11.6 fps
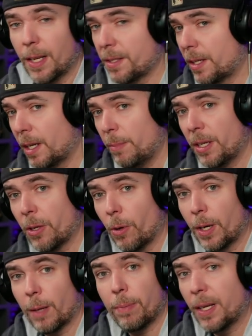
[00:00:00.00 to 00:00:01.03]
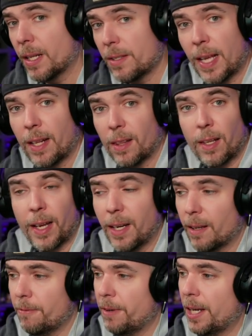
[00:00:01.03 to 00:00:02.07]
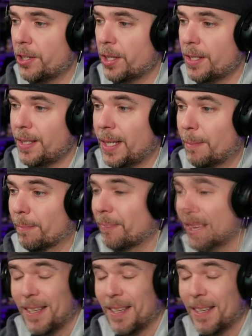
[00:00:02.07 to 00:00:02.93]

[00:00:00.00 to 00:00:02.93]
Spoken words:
is going to be going up against that light evasion team.